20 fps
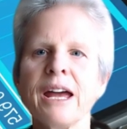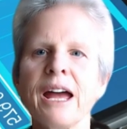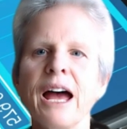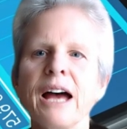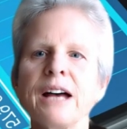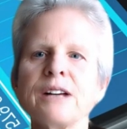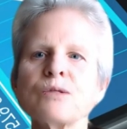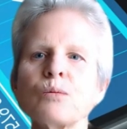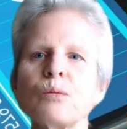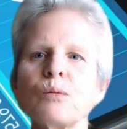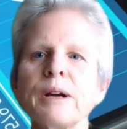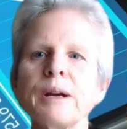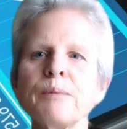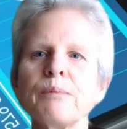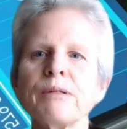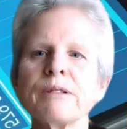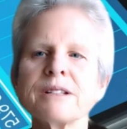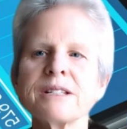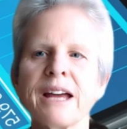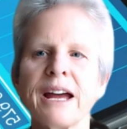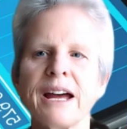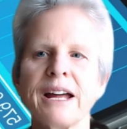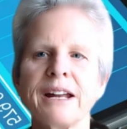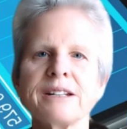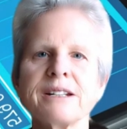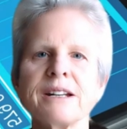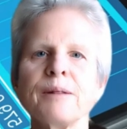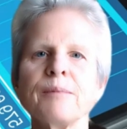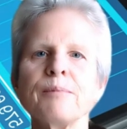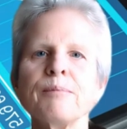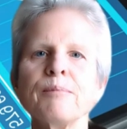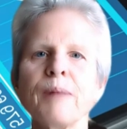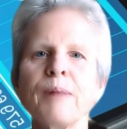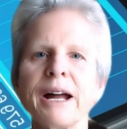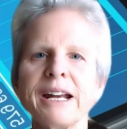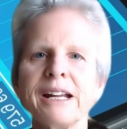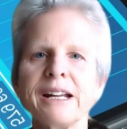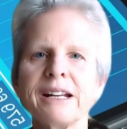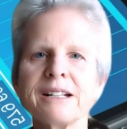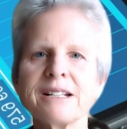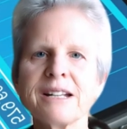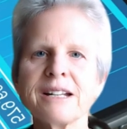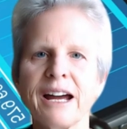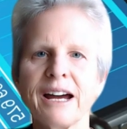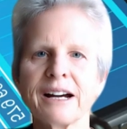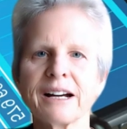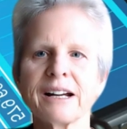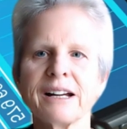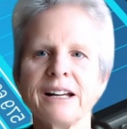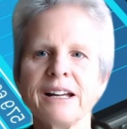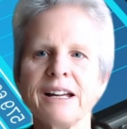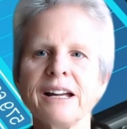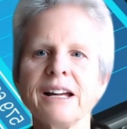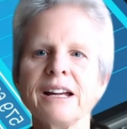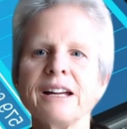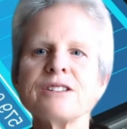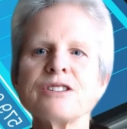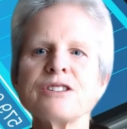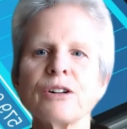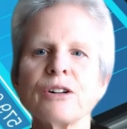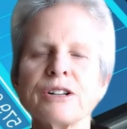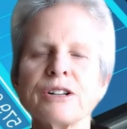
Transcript: as we present Money and Tech, Is Your